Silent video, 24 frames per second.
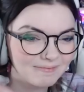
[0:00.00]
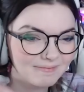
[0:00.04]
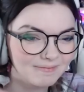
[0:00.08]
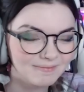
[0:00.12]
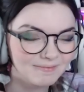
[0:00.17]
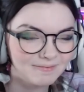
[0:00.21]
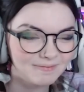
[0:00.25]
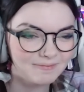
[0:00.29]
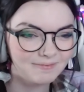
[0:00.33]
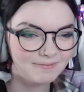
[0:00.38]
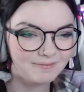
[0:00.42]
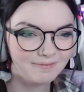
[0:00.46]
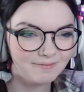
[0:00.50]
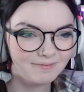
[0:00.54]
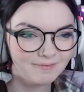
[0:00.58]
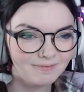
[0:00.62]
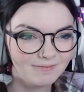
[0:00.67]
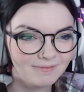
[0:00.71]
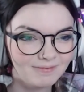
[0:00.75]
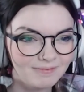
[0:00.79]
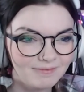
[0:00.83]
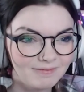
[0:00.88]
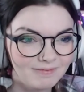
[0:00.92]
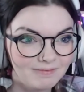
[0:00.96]
that's not
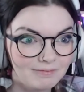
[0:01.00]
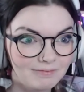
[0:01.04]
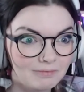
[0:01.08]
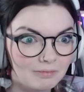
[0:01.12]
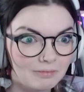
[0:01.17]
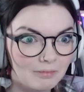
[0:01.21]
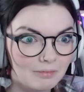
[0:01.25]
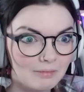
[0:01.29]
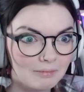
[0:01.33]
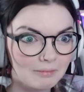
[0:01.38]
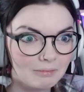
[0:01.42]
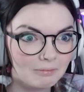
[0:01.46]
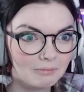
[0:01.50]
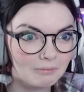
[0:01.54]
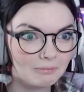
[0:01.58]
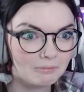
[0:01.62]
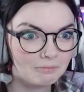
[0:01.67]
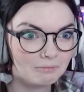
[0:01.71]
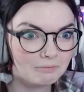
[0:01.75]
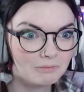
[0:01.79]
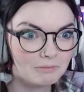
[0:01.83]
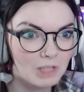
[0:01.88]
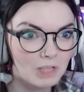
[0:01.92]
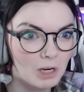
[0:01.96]
good.
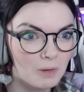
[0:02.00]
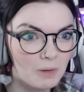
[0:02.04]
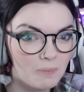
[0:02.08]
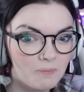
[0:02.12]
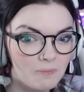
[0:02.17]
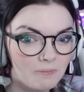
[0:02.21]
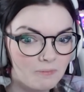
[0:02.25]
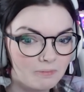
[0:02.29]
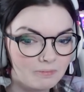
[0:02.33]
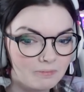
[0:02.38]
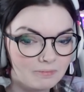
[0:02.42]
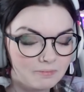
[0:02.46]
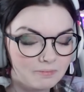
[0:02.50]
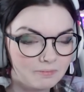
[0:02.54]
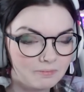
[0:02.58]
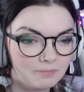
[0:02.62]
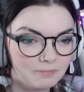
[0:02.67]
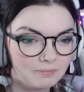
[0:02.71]
What's nope. Not good?